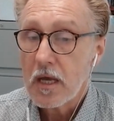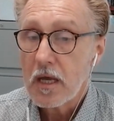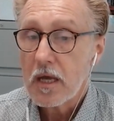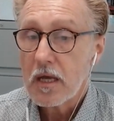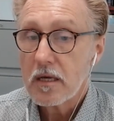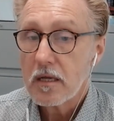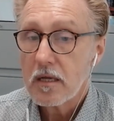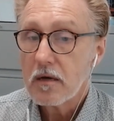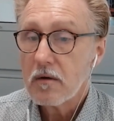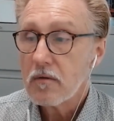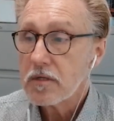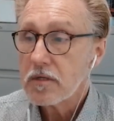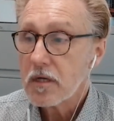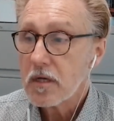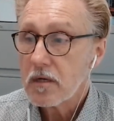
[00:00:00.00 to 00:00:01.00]
And it
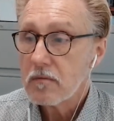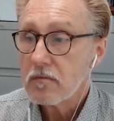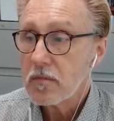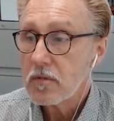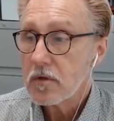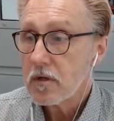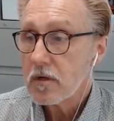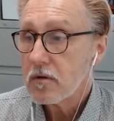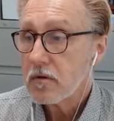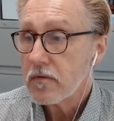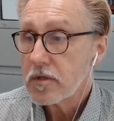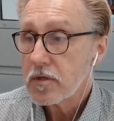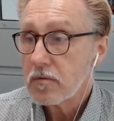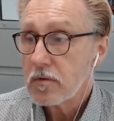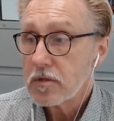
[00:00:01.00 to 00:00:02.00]
was a community
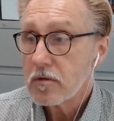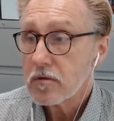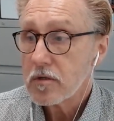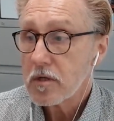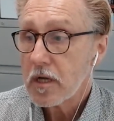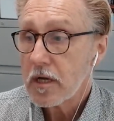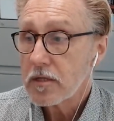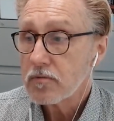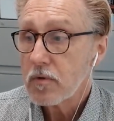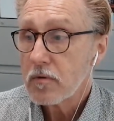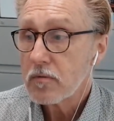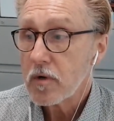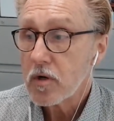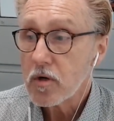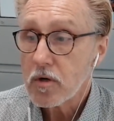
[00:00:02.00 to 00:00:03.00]
university research alliance where
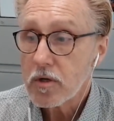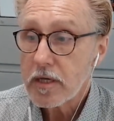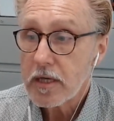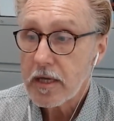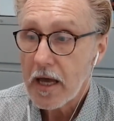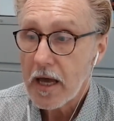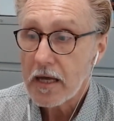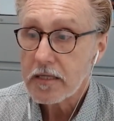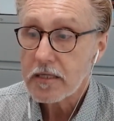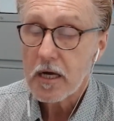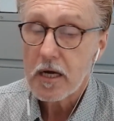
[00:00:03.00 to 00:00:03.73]
we were looking at